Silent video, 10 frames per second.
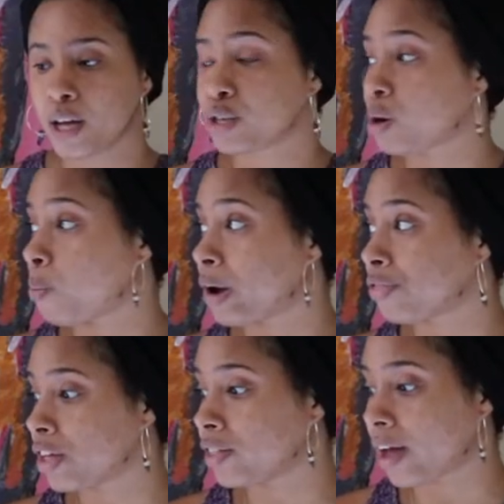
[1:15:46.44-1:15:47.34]
So
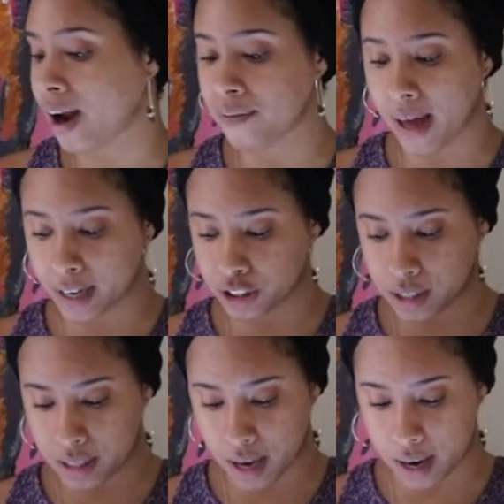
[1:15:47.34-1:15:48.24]
one thing that I've
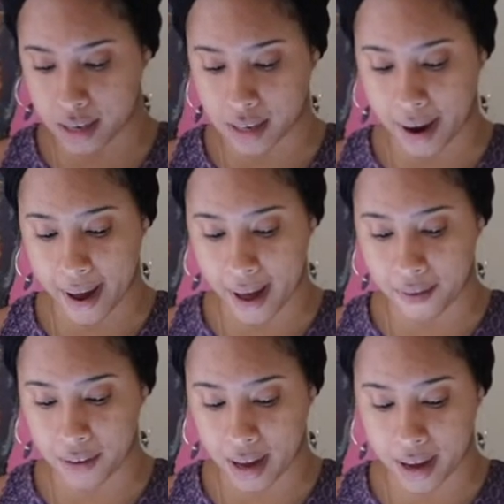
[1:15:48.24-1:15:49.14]
actually done is I
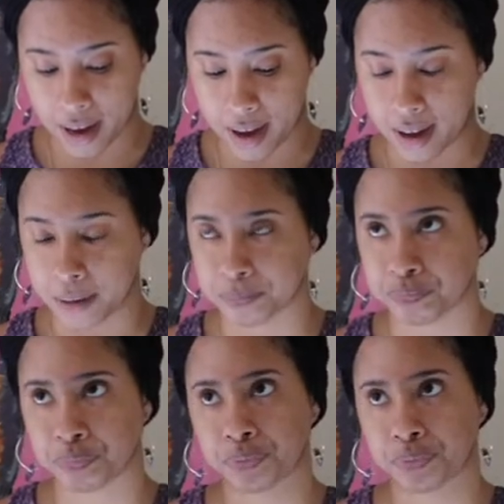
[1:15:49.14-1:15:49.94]
have a, um,